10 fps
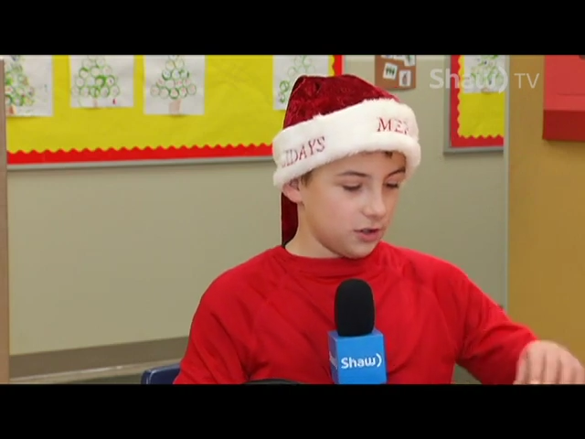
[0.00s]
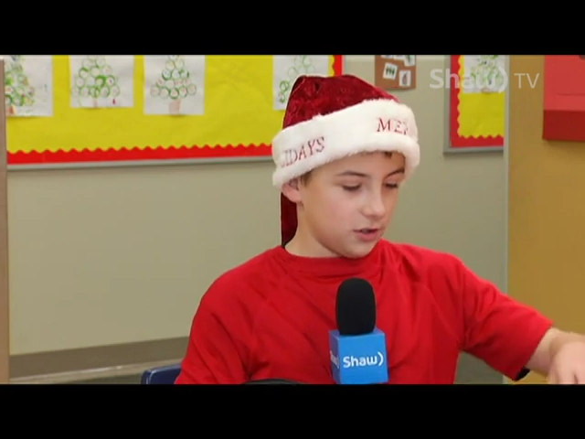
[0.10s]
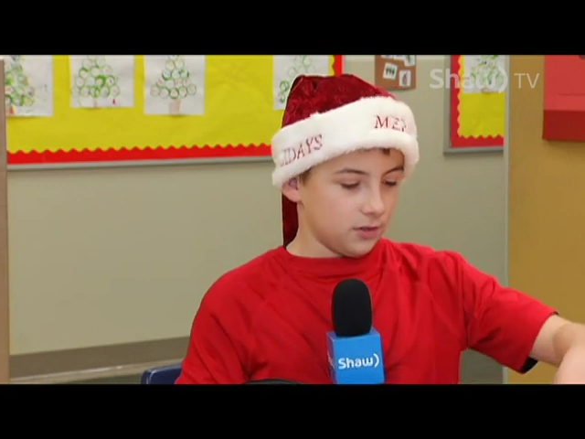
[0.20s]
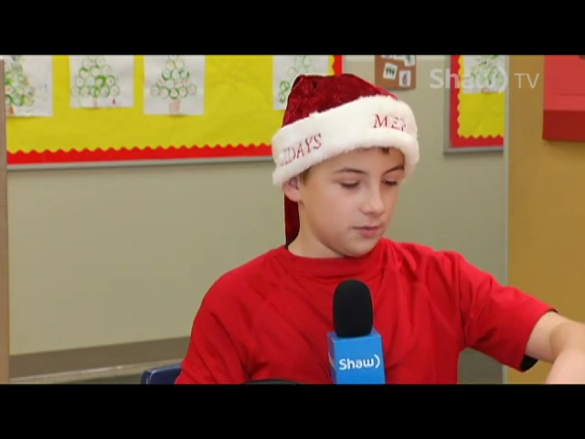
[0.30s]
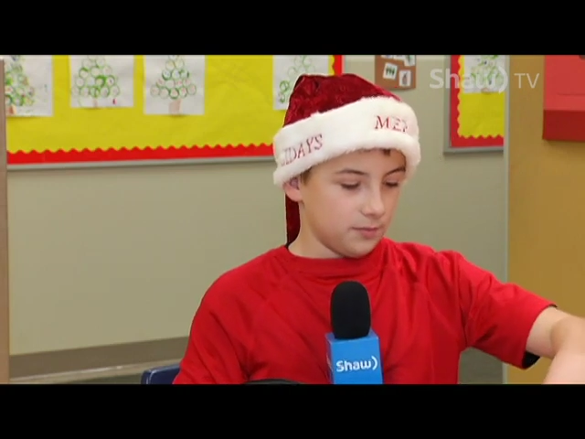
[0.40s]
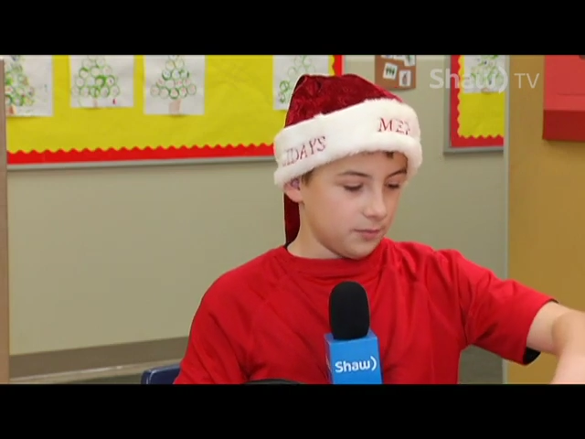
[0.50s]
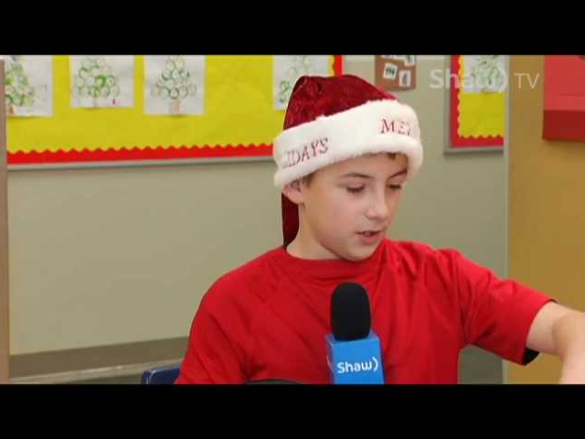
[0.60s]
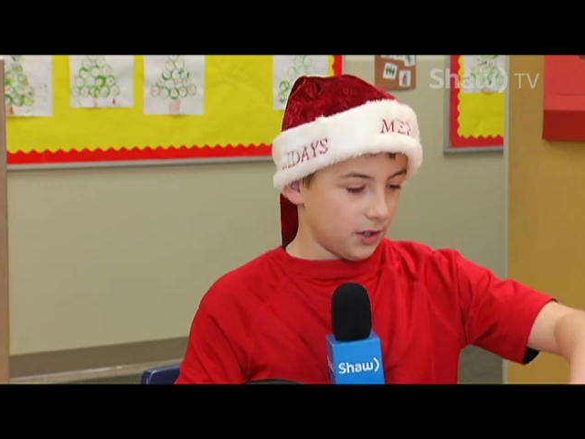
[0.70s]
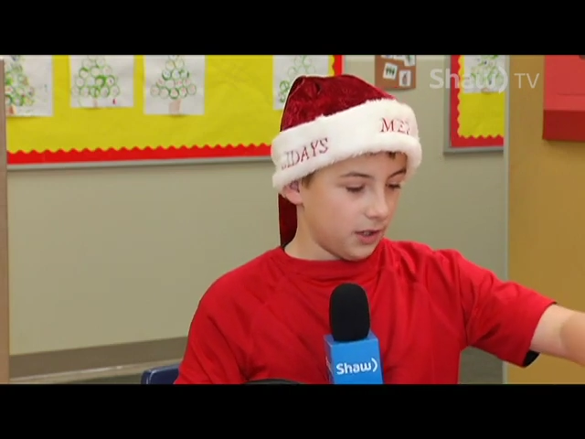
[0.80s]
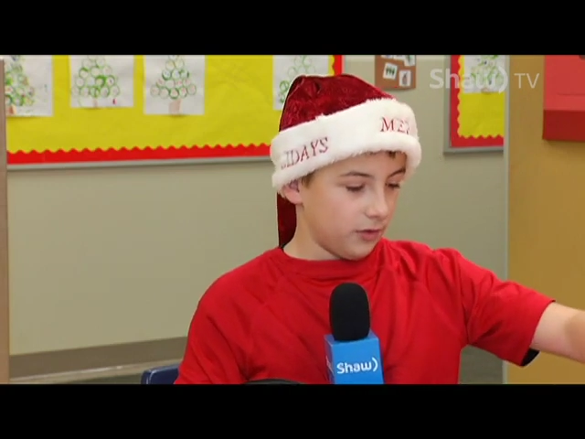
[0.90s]
um,
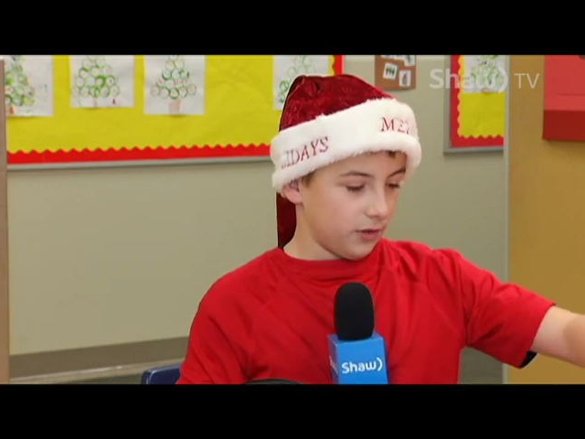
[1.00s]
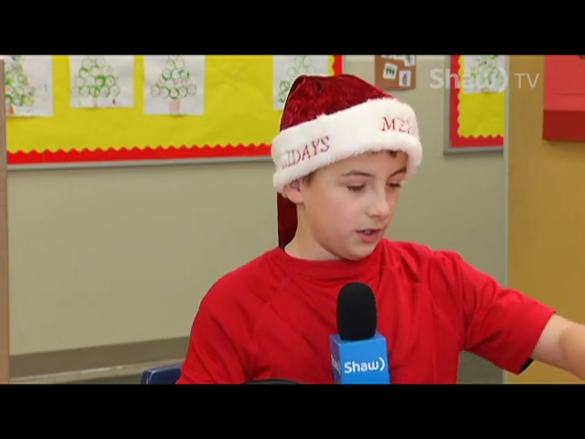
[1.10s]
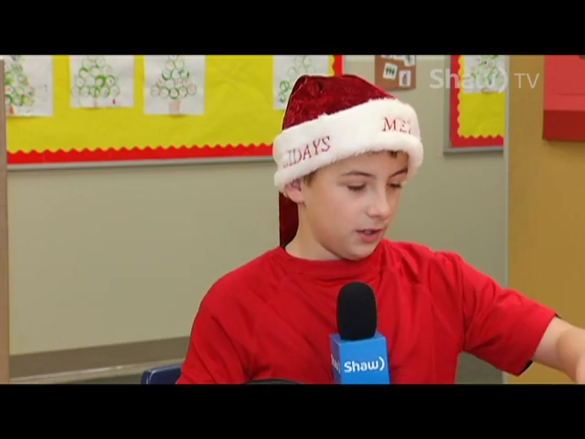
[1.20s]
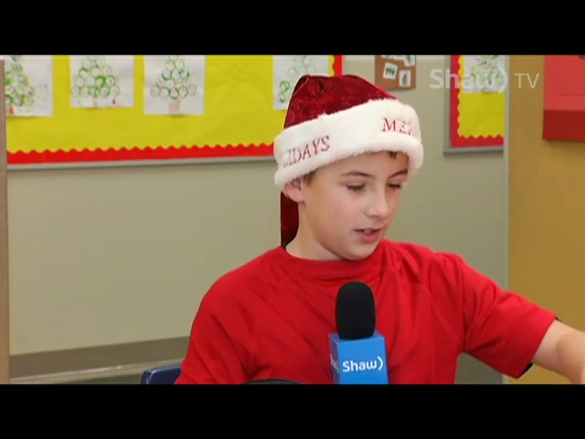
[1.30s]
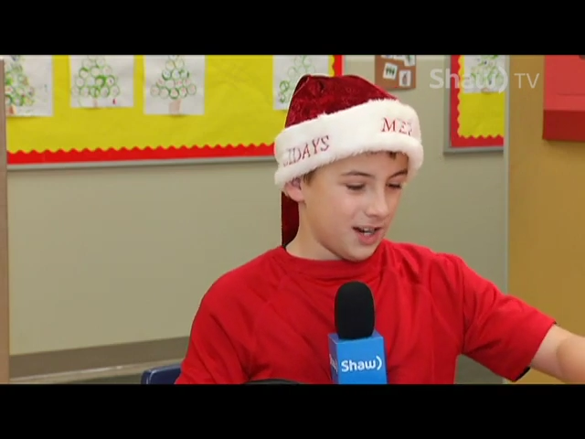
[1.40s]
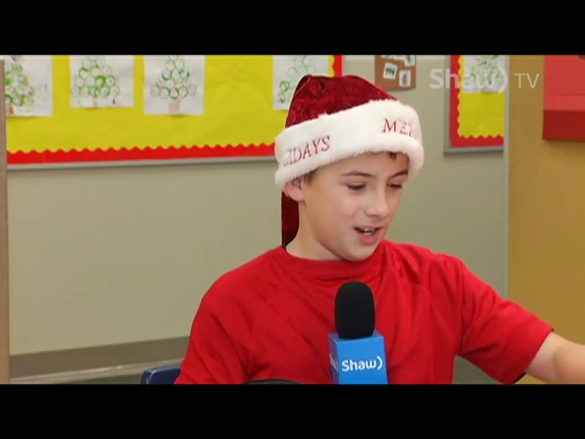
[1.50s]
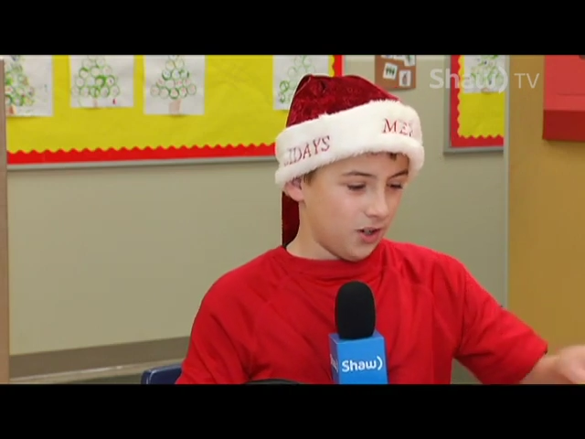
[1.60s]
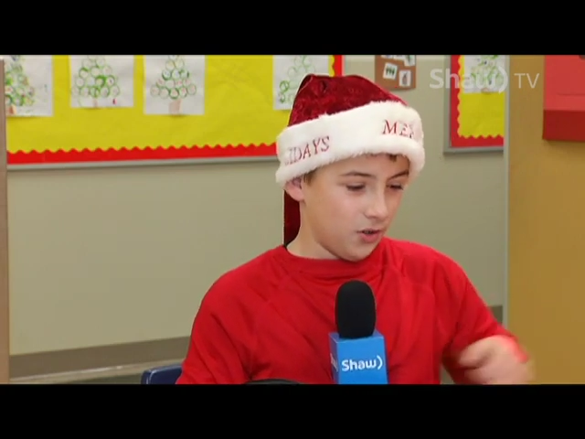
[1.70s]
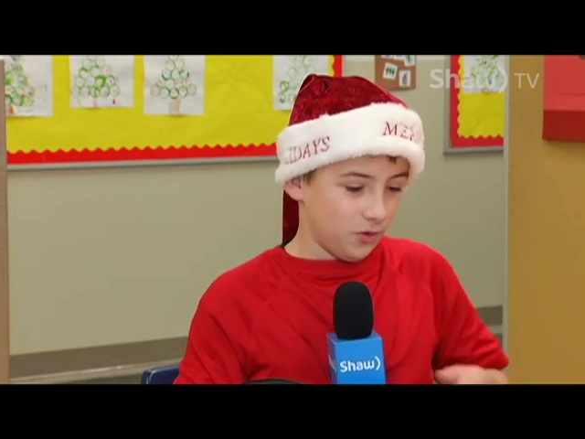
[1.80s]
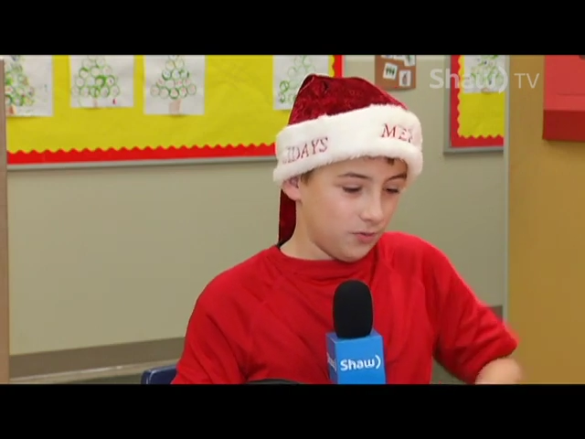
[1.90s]
mine right
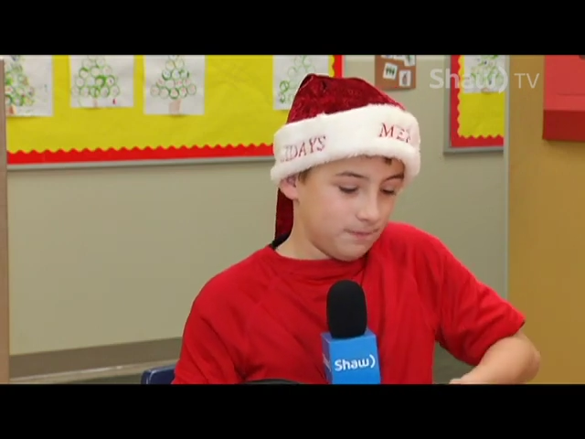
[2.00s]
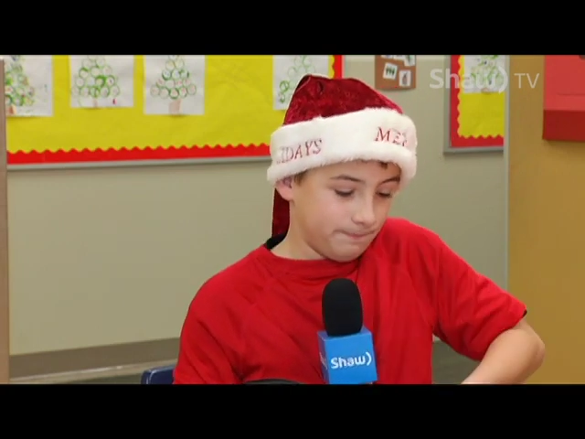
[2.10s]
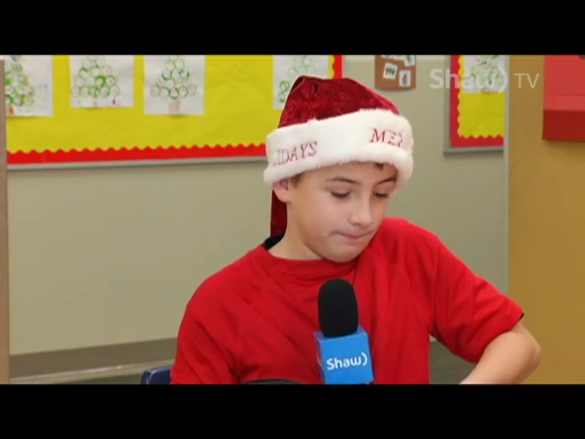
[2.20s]
now.